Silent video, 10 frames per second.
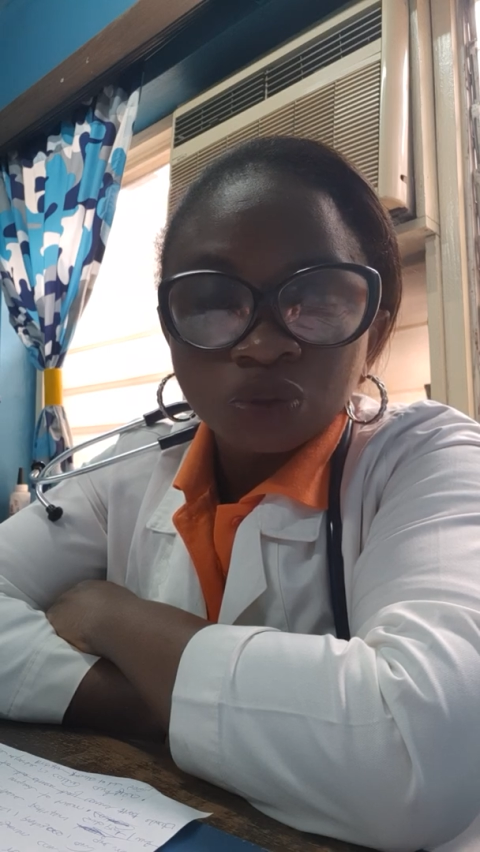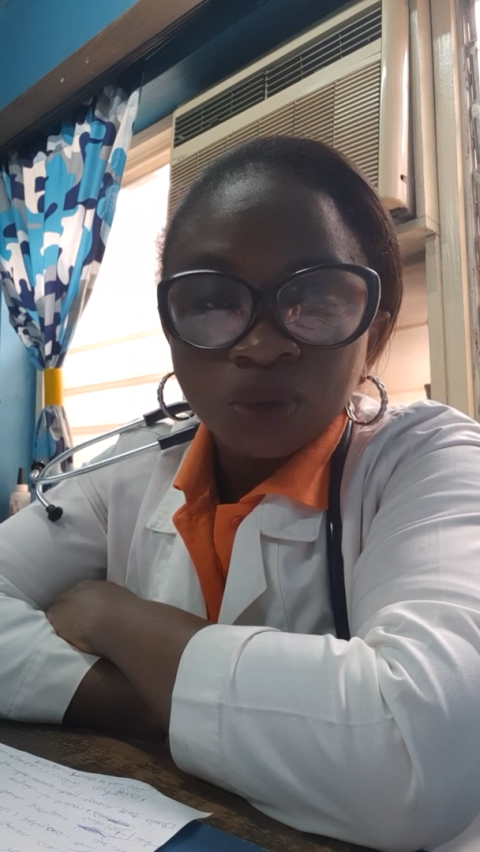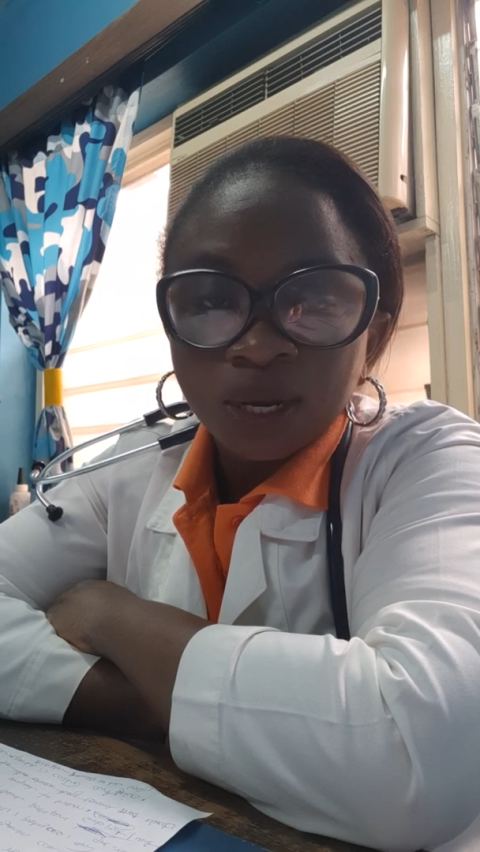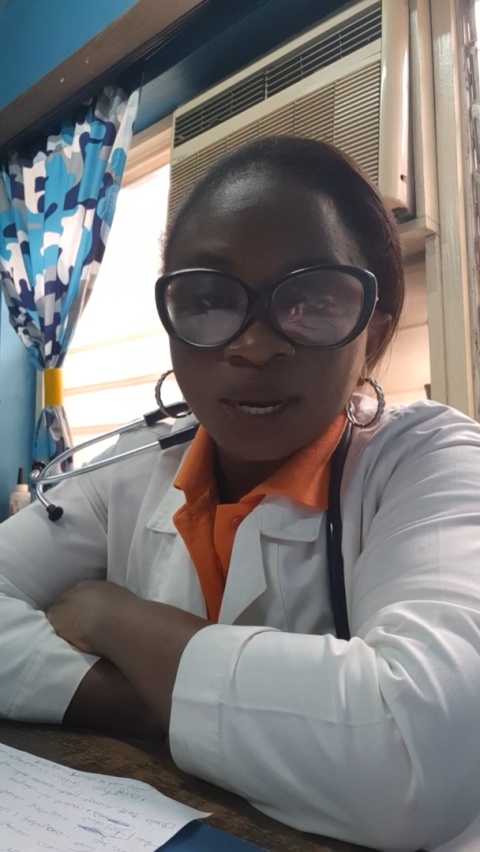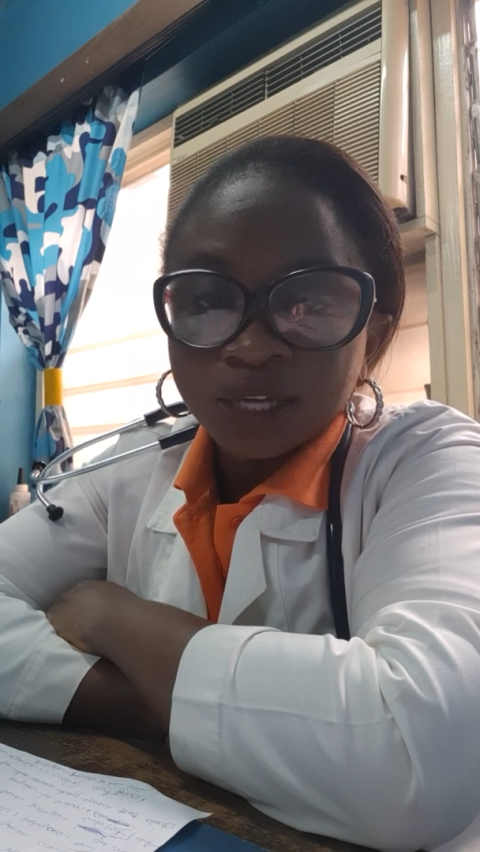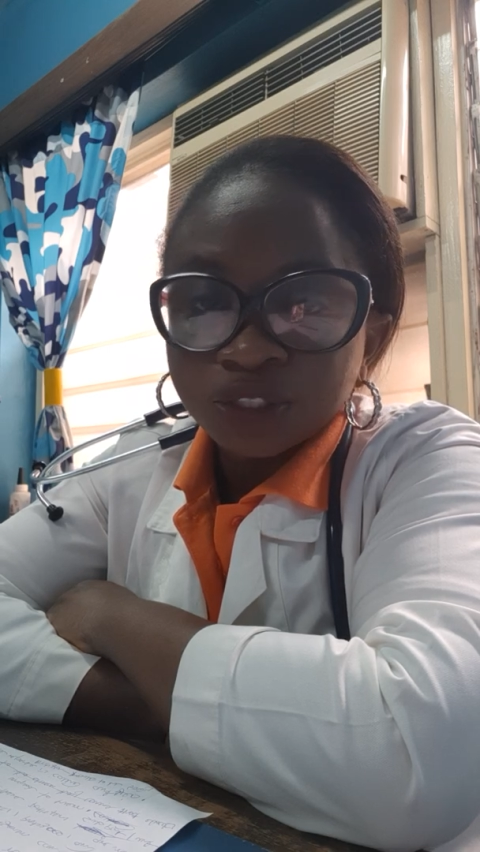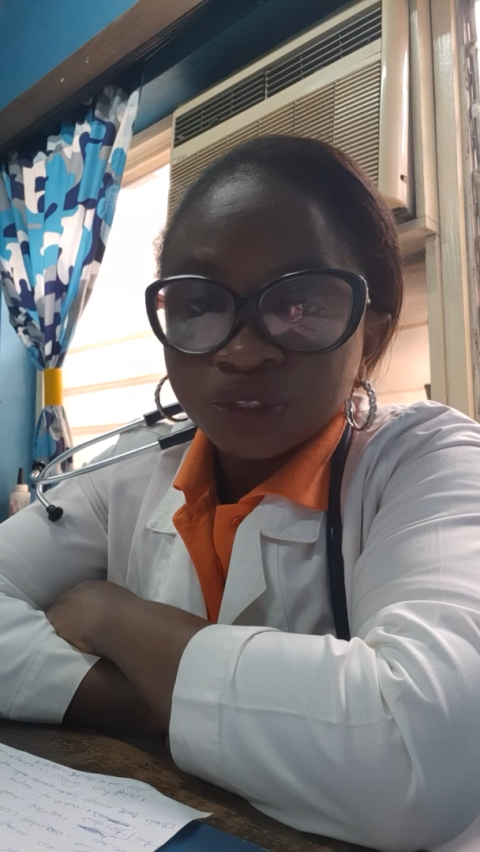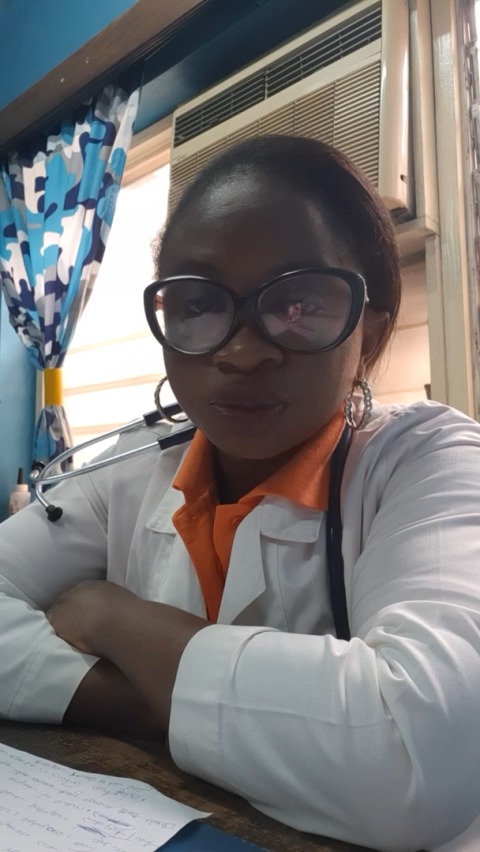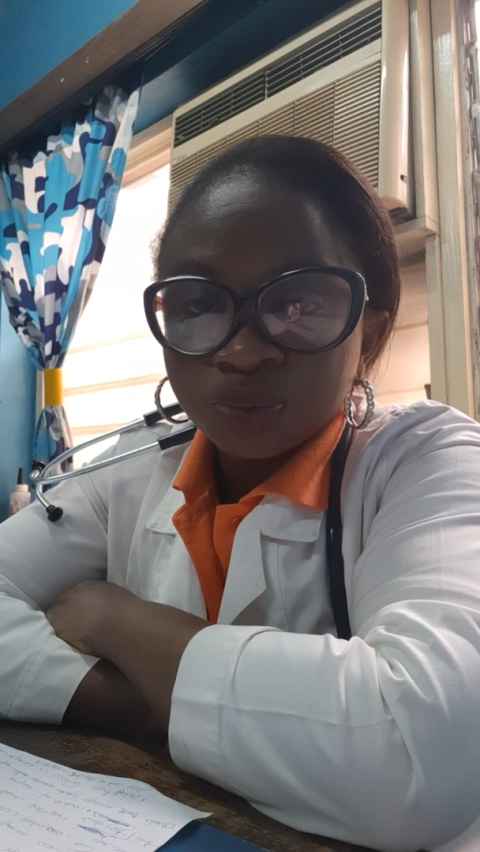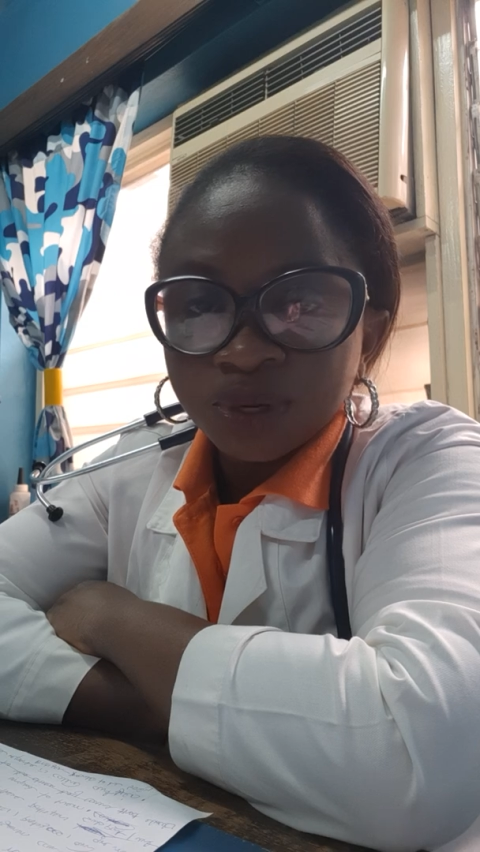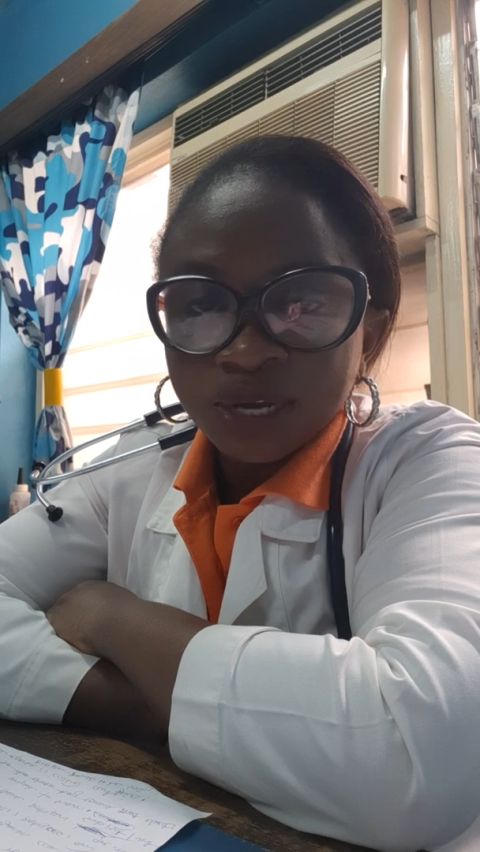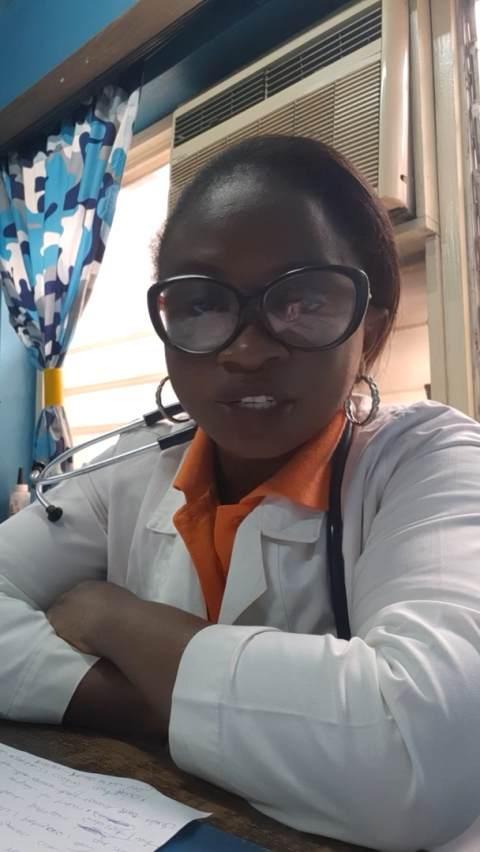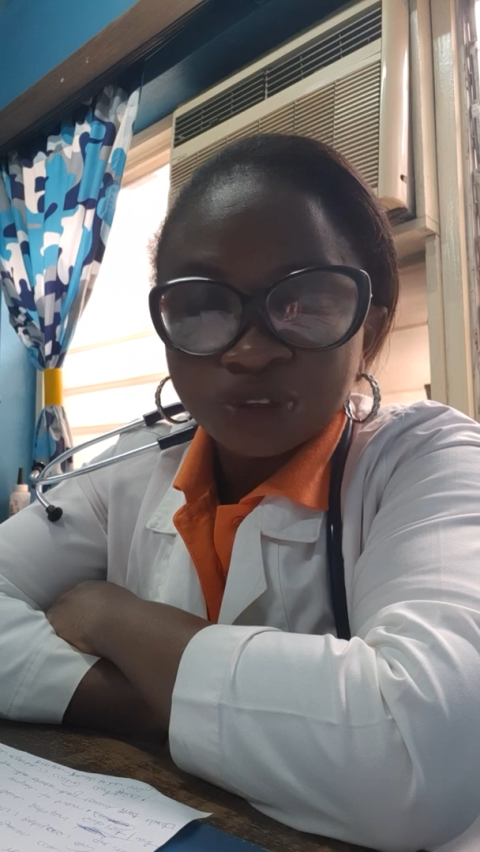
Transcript: to alert you when I